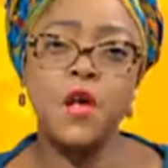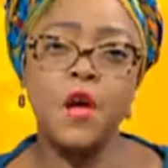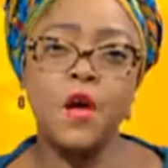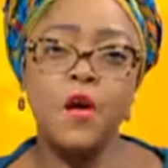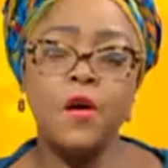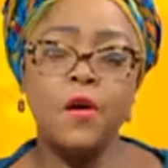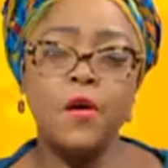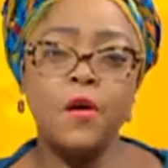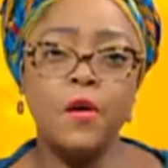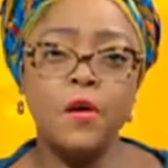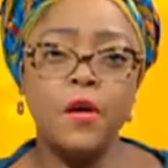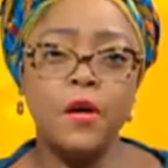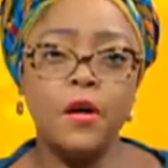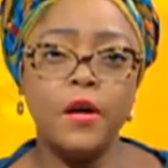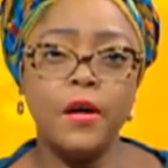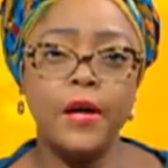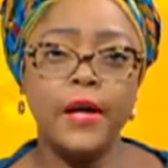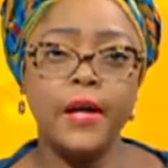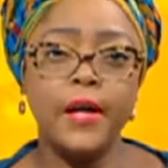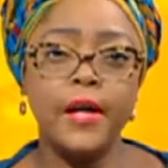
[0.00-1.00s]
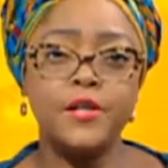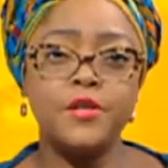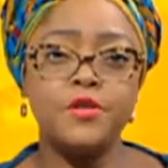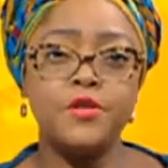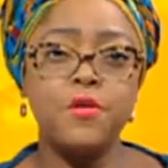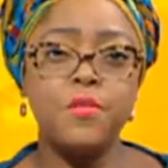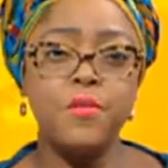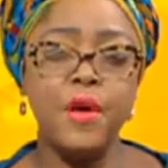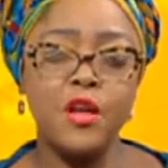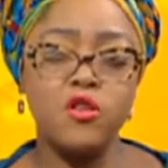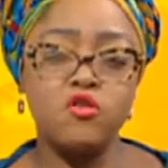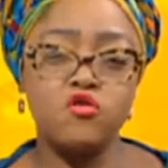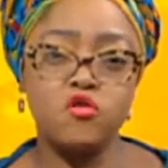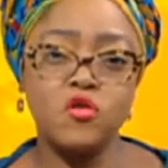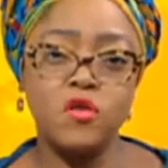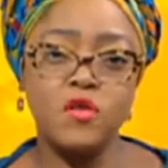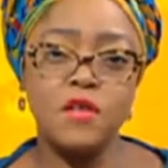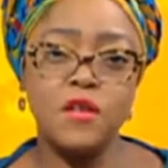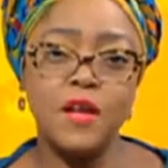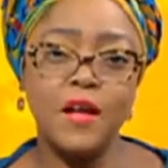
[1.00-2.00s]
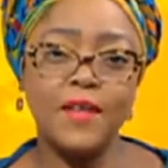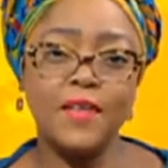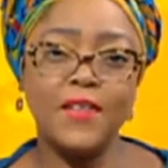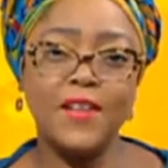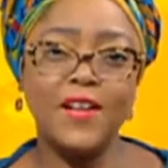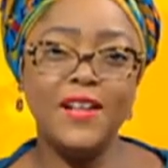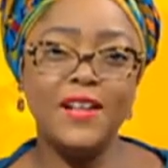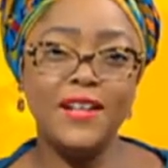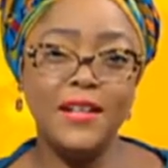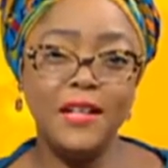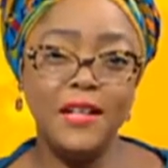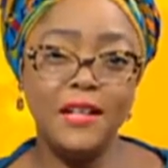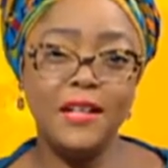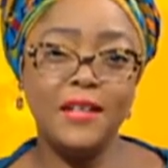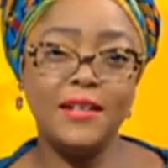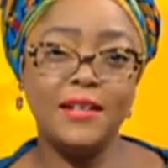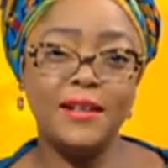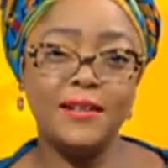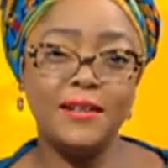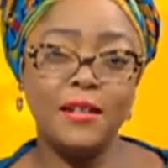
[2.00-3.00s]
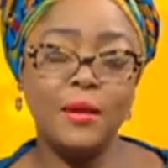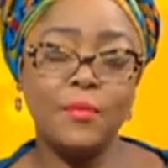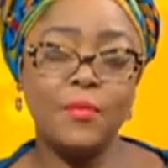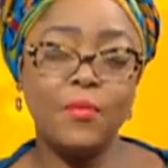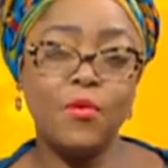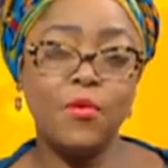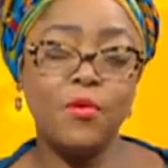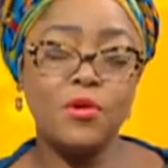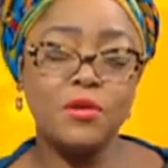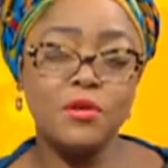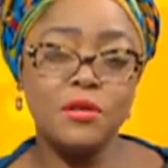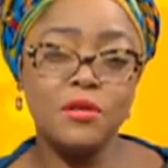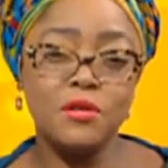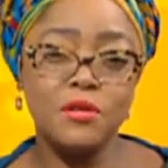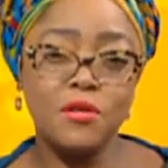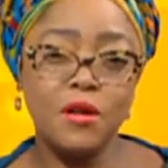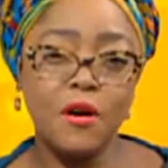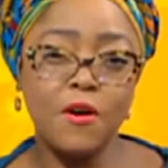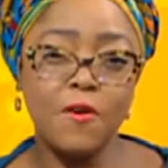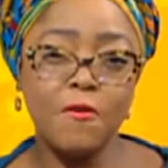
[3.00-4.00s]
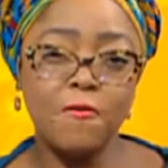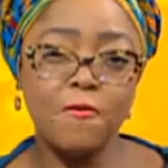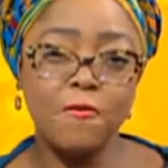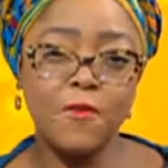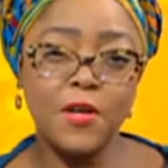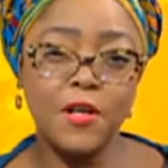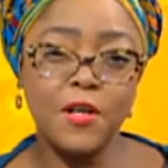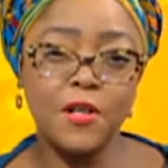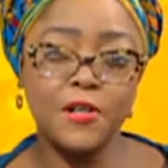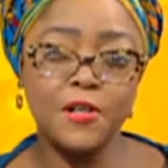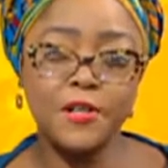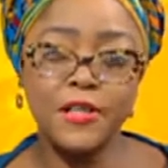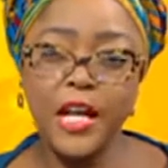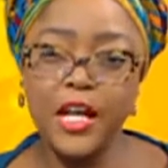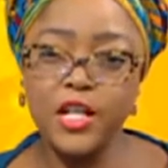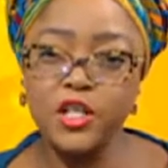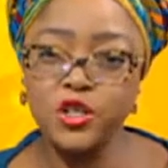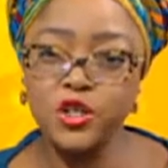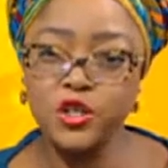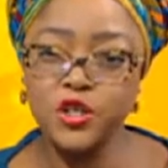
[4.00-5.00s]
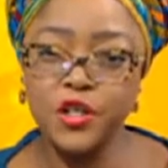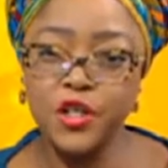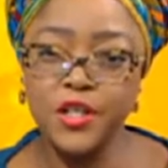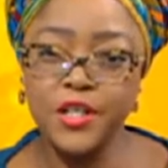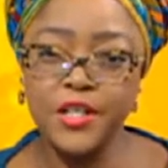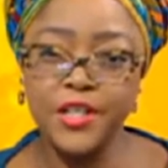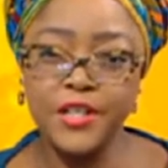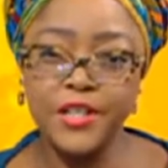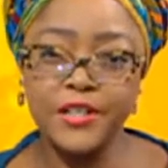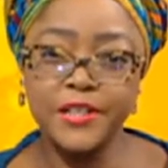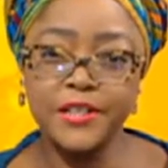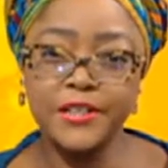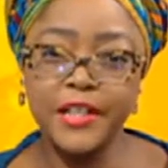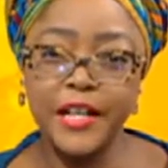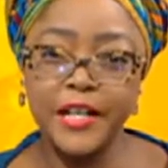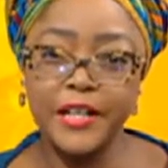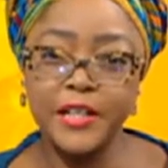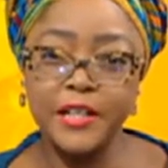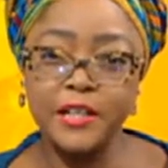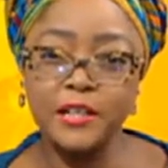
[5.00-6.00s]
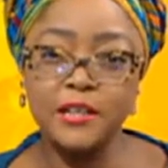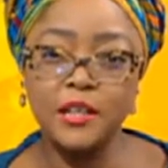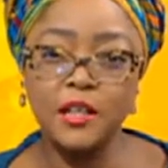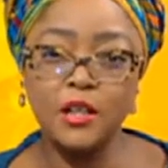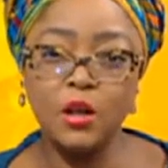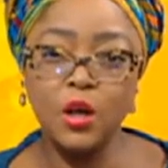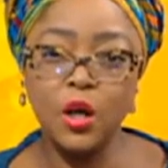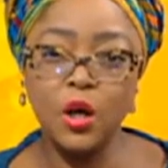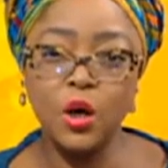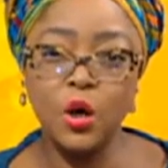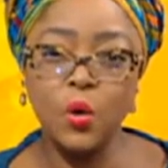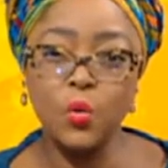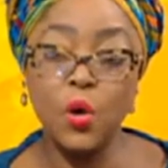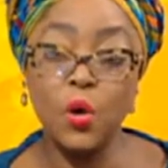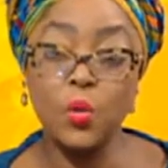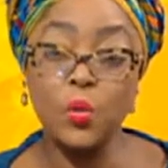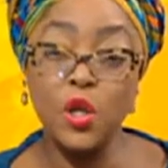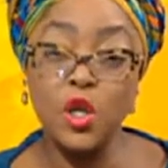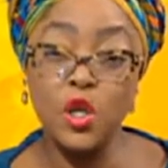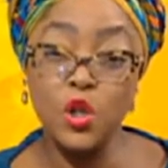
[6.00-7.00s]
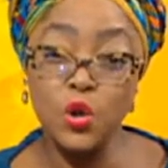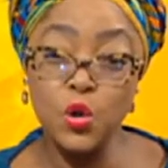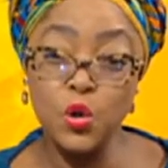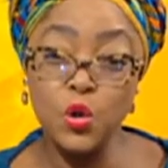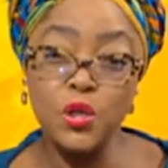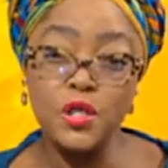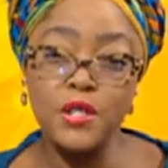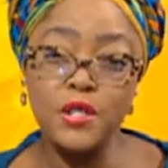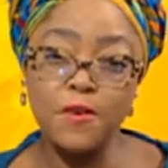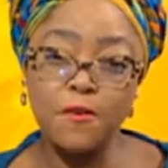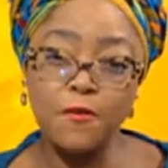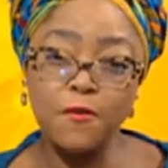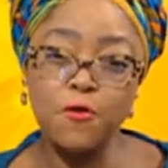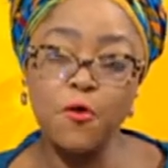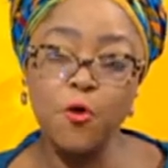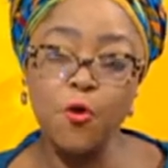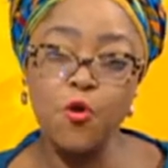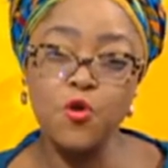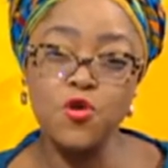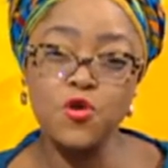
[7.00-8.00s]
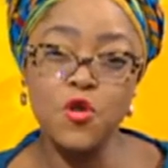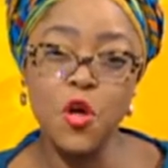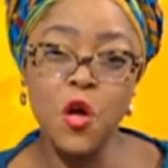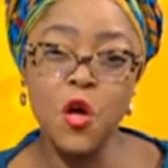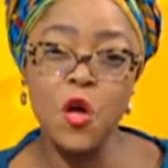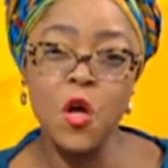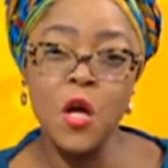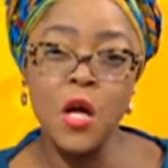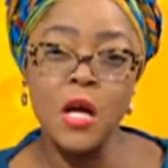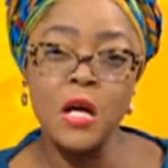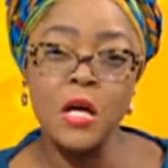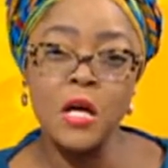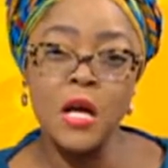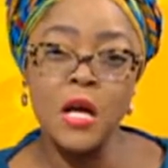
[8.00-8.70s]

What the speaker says: So, as you mentioned, the need and the importance of such studies and what we use it for. So,